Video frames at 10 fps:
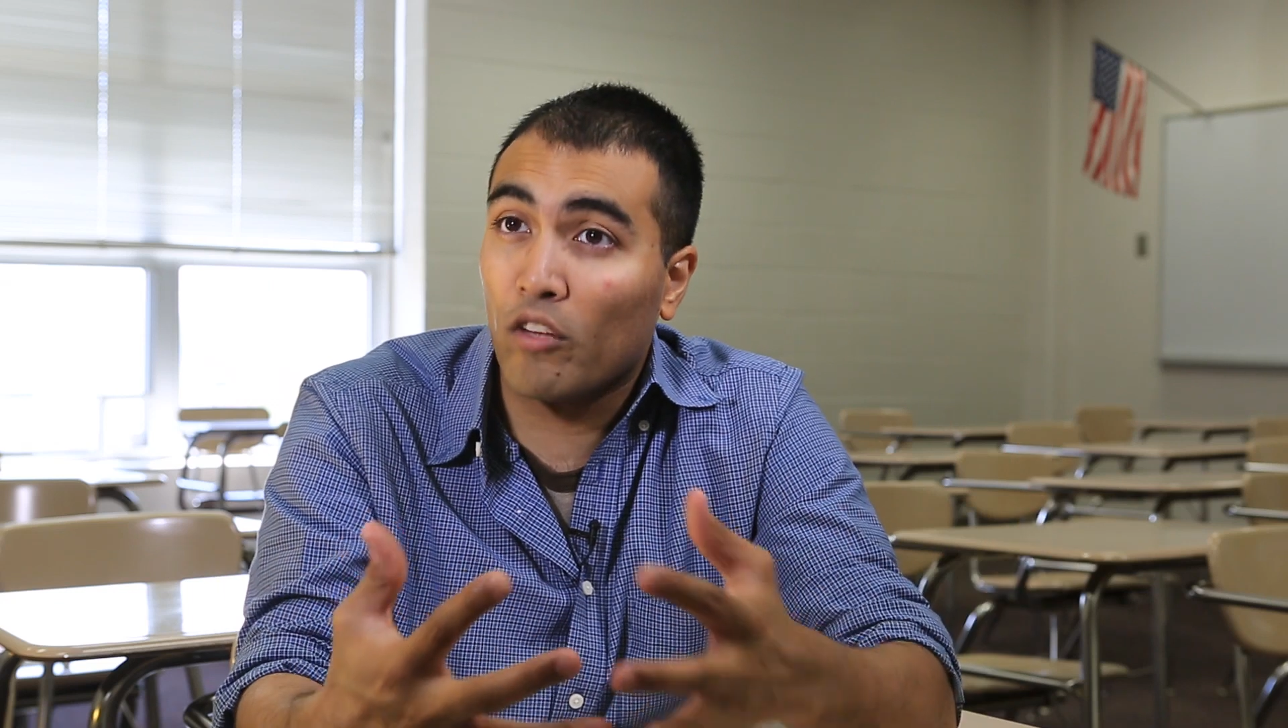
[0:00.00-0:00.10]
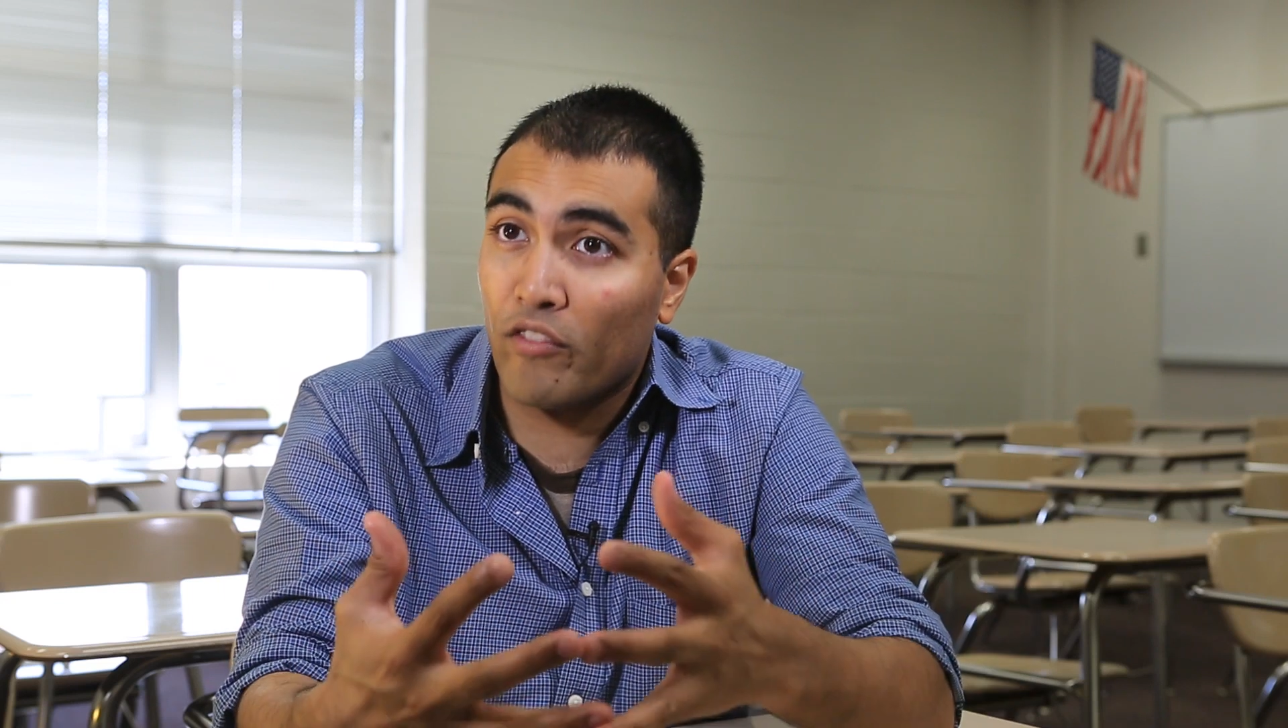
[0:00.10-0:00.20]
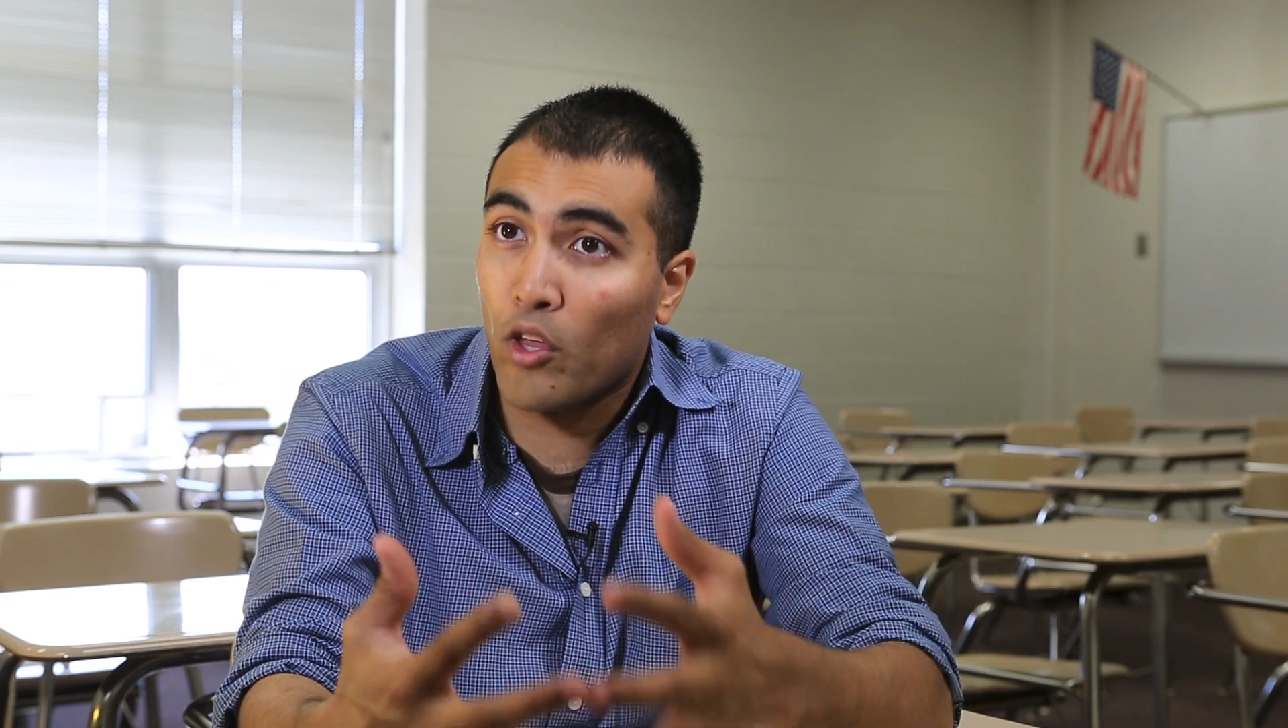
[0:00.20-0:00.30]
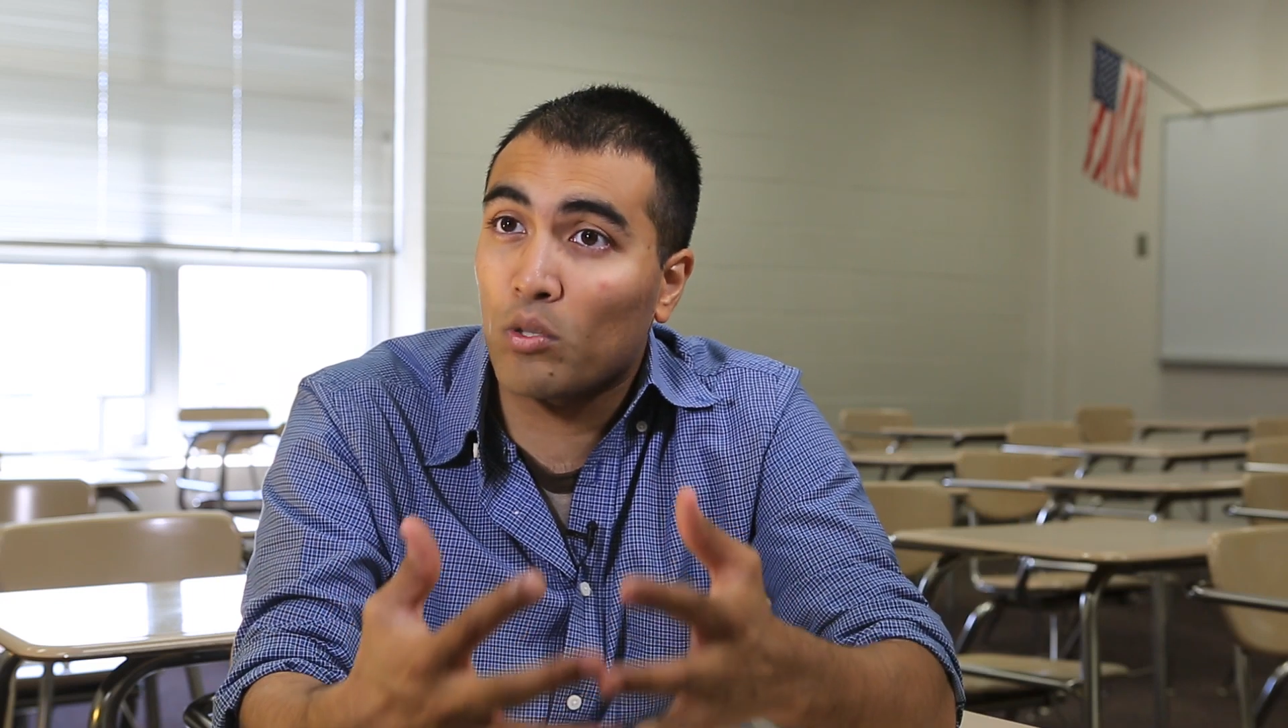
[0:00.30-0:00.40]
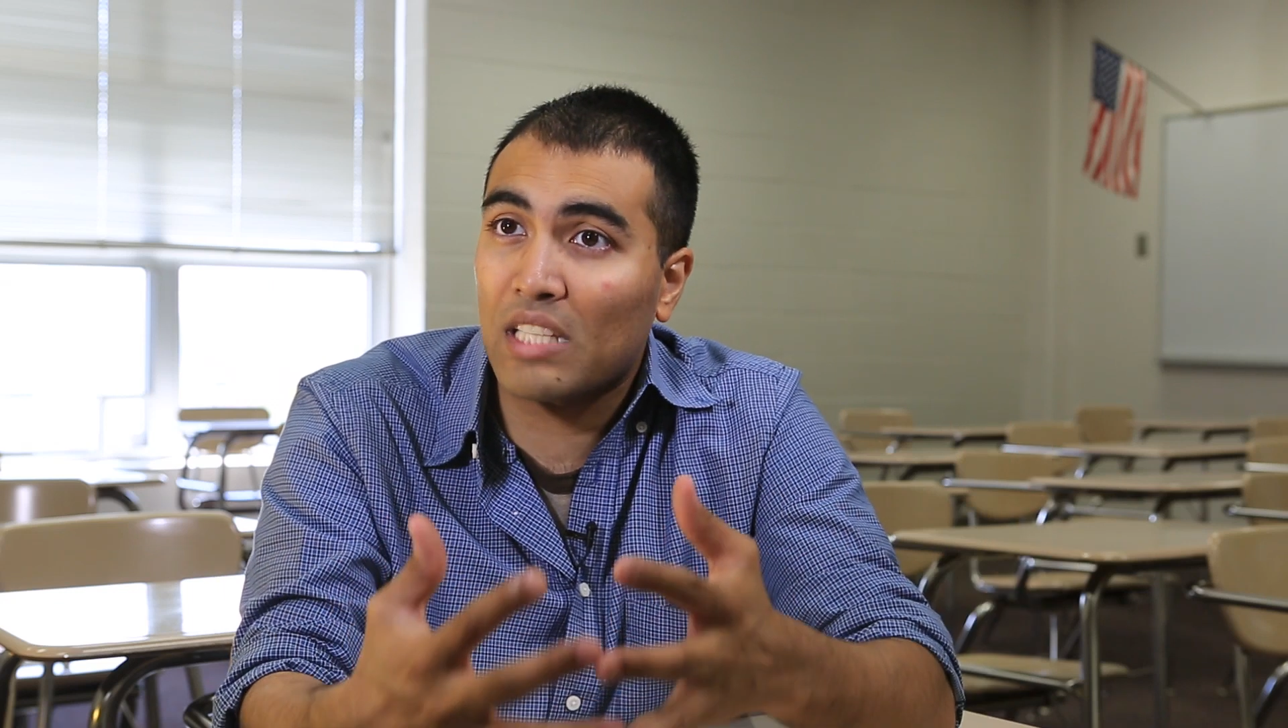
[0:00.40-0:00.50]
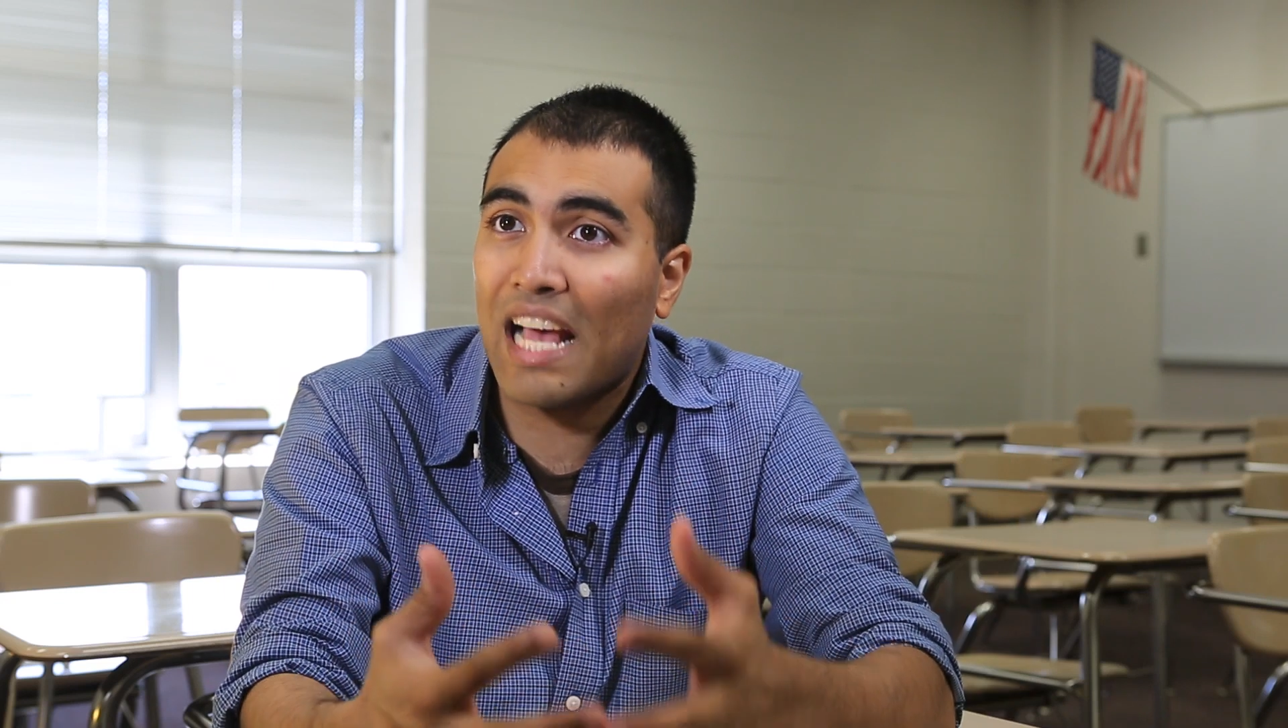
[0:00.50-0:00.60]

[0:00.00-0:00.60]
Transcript: of those